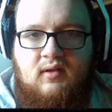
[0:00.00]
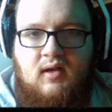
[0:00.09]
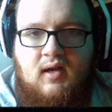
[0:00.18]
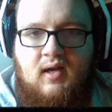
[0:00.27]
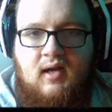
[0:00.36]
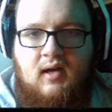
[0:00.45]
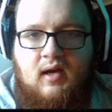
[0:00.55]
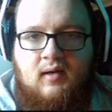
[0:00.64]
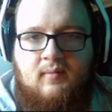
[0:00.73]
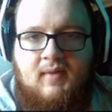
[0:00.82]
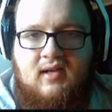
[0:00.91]

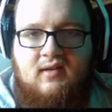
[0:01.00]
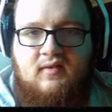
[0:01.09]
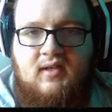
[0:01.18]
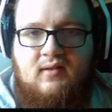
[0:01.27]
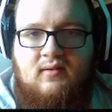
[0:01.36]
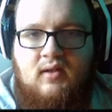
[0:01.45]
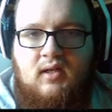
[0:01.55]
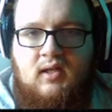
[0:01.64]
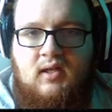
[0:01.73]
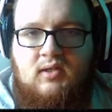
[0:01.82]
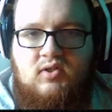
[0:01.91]
automatically.
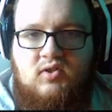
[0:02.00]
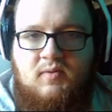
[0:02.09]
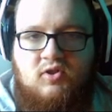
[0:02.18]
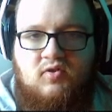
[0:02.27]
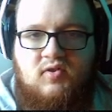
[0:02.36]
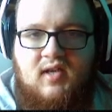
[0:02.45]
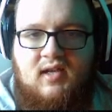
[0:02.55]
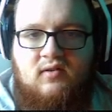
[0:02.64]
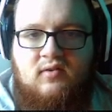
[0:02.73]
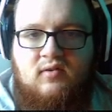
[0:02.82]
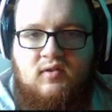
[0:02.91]
Just put your
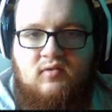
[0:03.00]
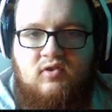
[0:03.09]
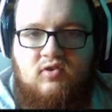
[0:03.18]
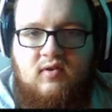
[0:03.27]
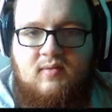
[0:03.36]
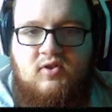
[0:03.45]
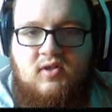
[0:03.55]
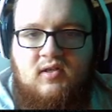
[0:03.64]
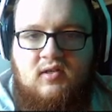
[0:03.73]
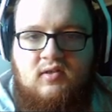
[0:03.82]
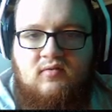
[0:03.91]
title, your
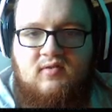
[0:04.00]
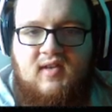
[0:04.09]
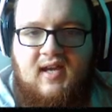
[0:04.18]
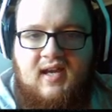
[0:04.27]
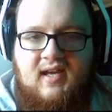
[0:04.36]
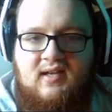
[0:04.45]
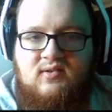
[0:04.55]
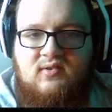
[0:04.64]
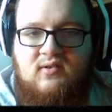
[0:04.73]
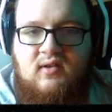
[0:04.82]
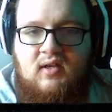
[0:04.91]
description, your
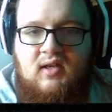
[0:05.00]
tags.